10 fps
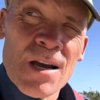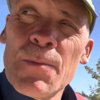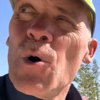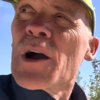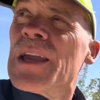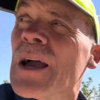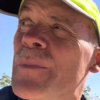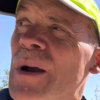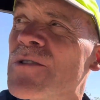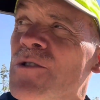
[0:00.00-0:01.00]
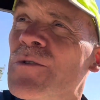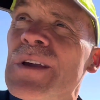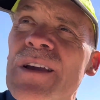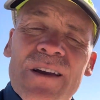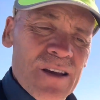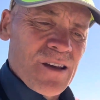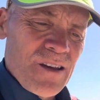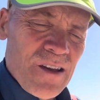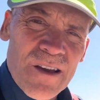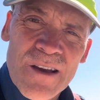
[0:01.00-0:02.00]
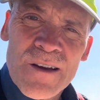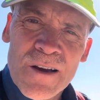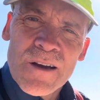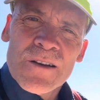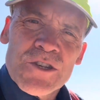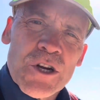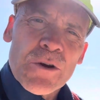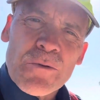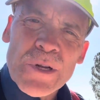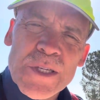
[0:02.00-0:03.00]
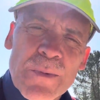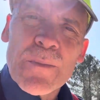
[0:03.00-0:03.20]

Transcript: I'm walking up here to the Children's